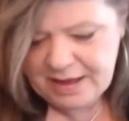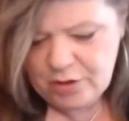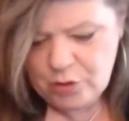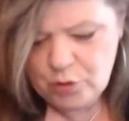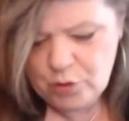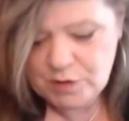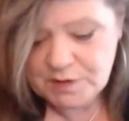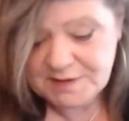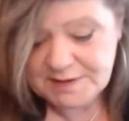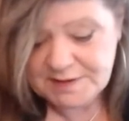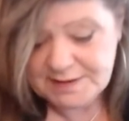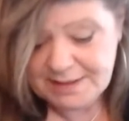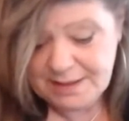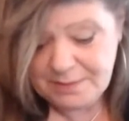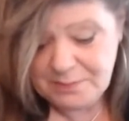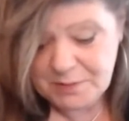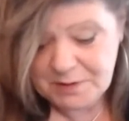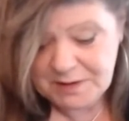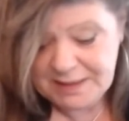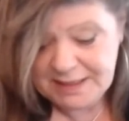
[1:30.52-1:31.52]
or
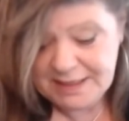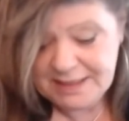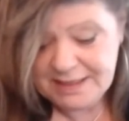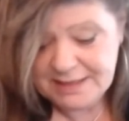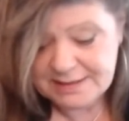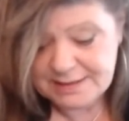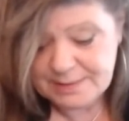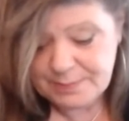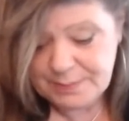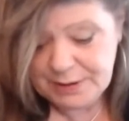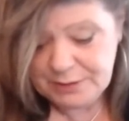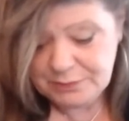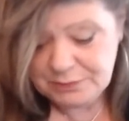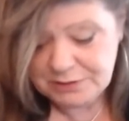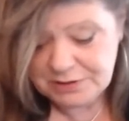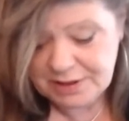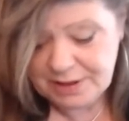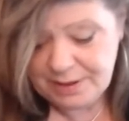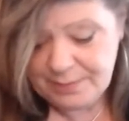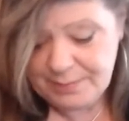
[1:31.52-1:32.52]
someone is about
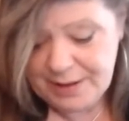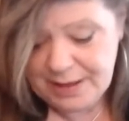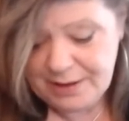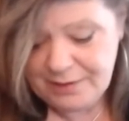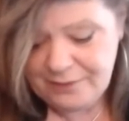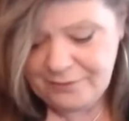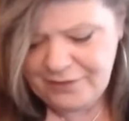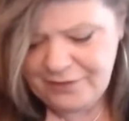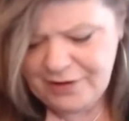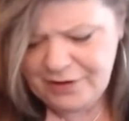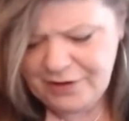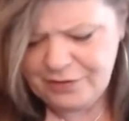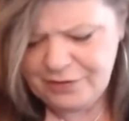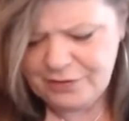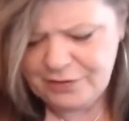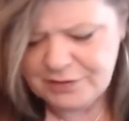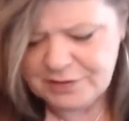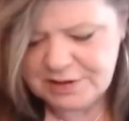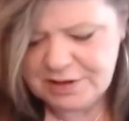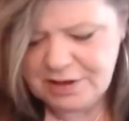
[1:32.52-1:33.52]
to come out of fear.
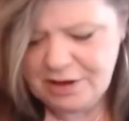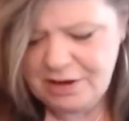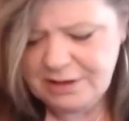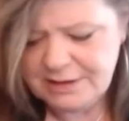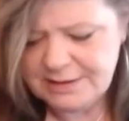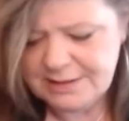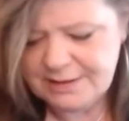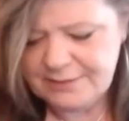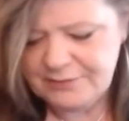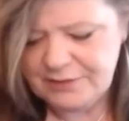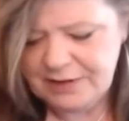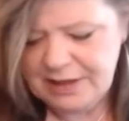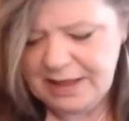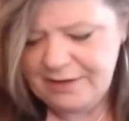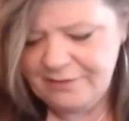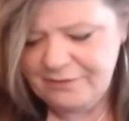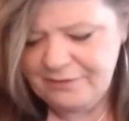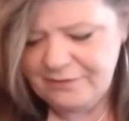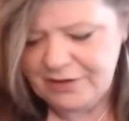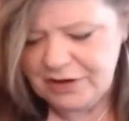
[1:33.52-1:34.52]
There's thoughts of
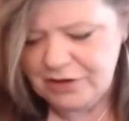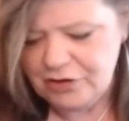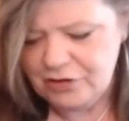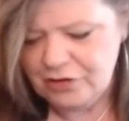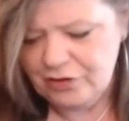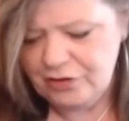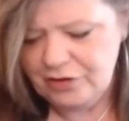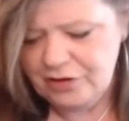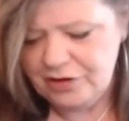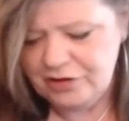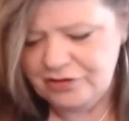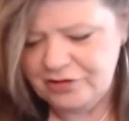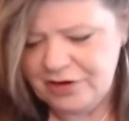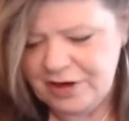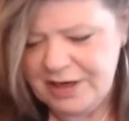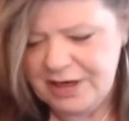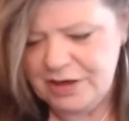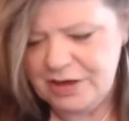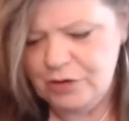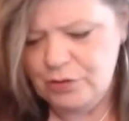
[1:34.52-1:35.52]
love and courage
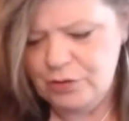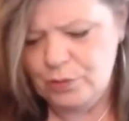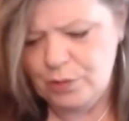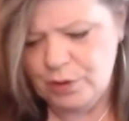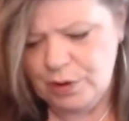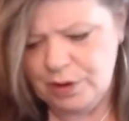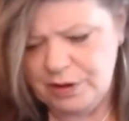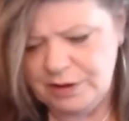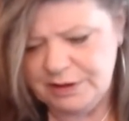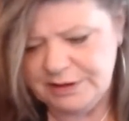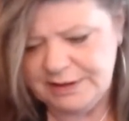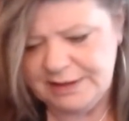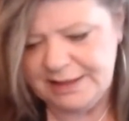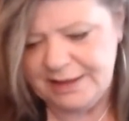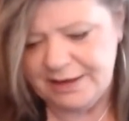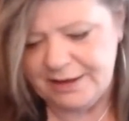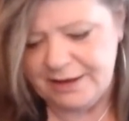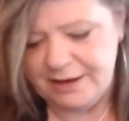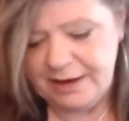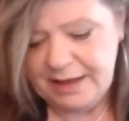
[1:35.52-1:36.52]
in a new world
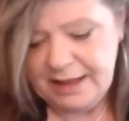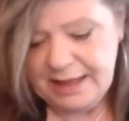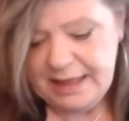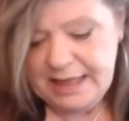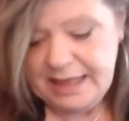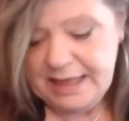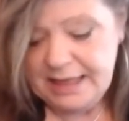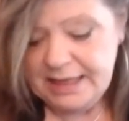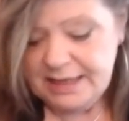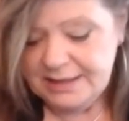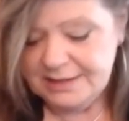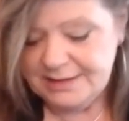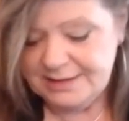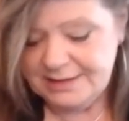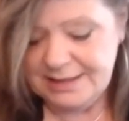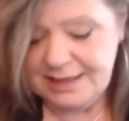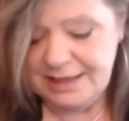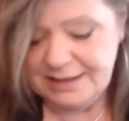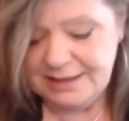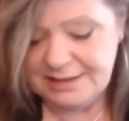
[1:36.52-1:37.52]
here.
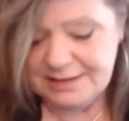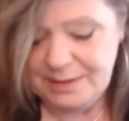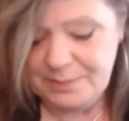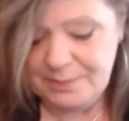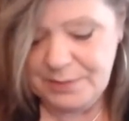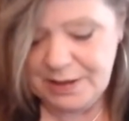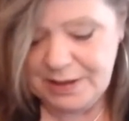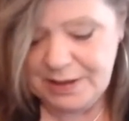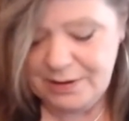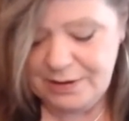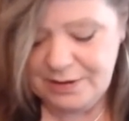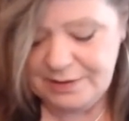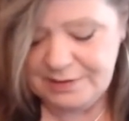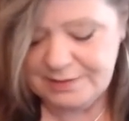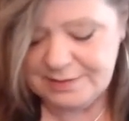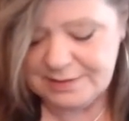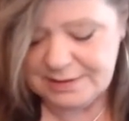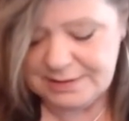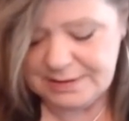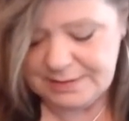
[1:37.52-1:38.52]
It's like
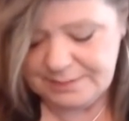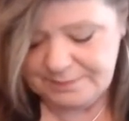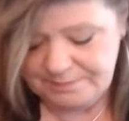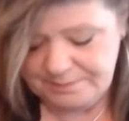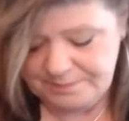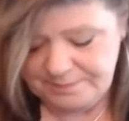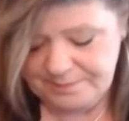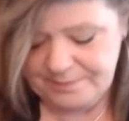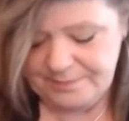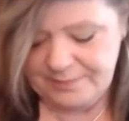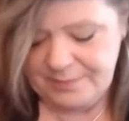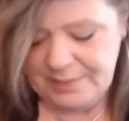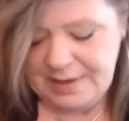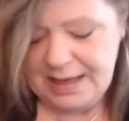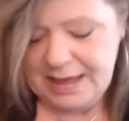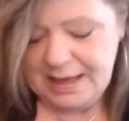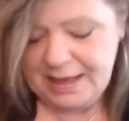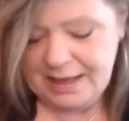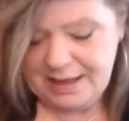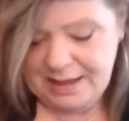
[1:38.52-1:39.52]
somebody's,
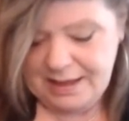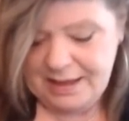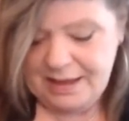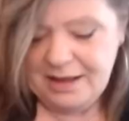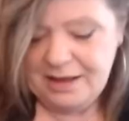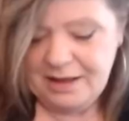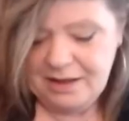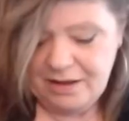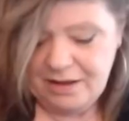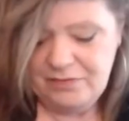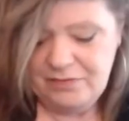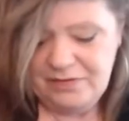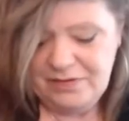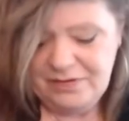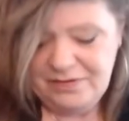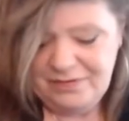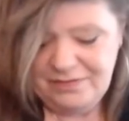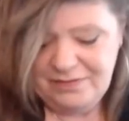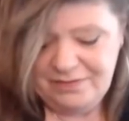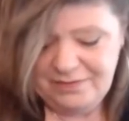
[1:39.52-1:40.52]

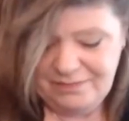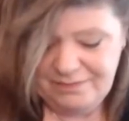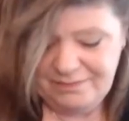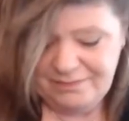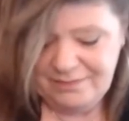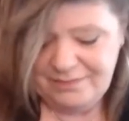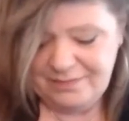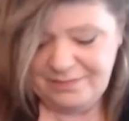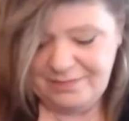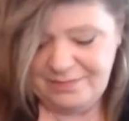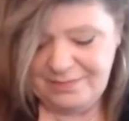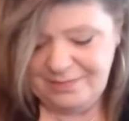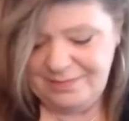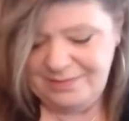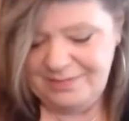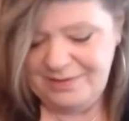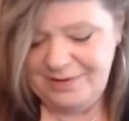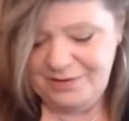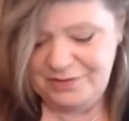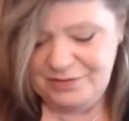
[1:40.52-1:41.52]
well,
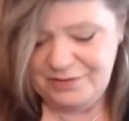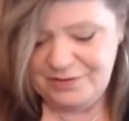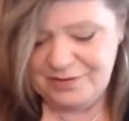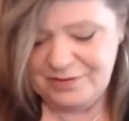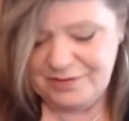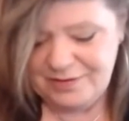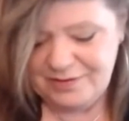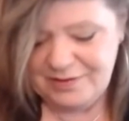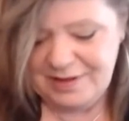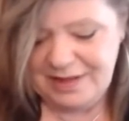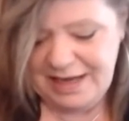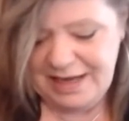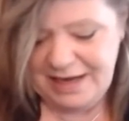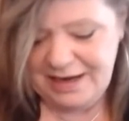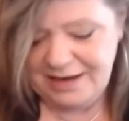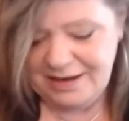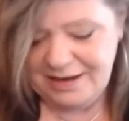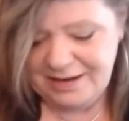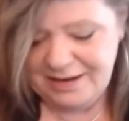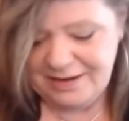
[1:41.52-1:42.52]
there's like